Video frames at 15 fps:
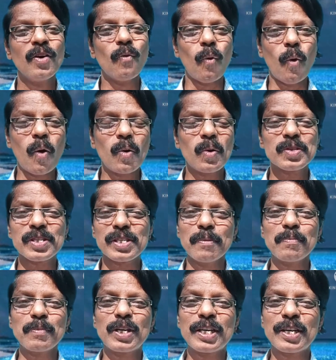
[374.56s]
was
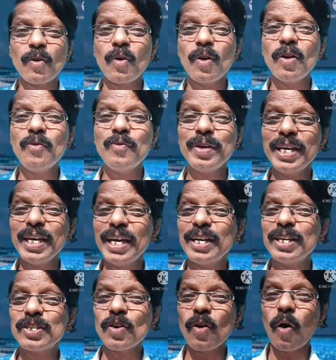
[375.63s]
some 12
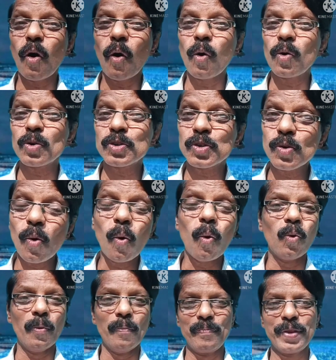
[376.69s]
years or
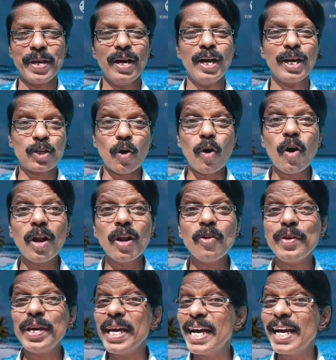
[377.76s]
so. 12
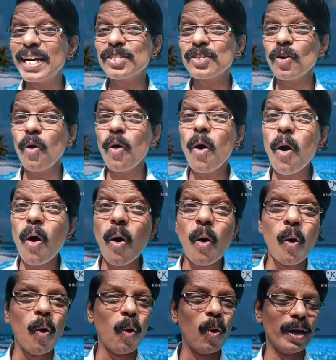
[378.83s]
years
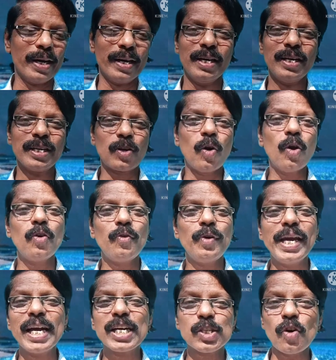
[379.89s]
old, 12
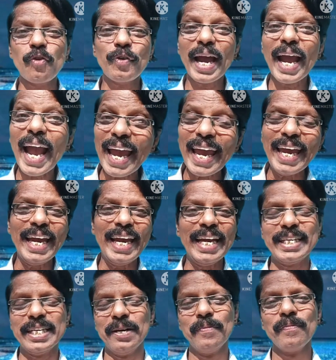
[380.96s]
years of
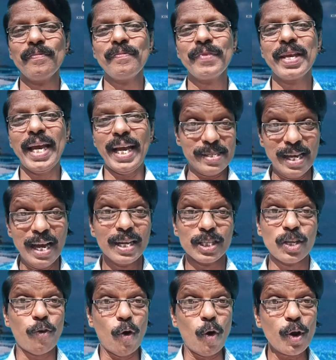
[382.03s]
age. Yes,
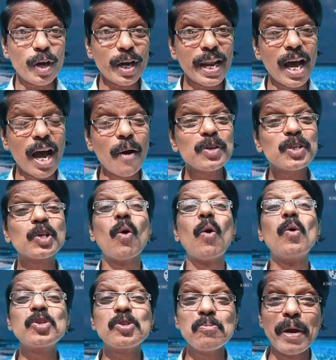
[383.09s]
the photograph
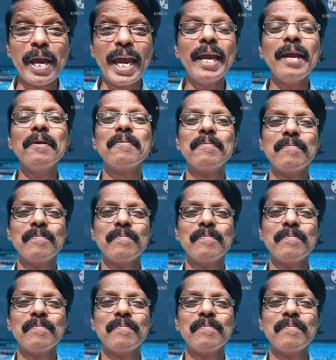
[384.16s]
shows me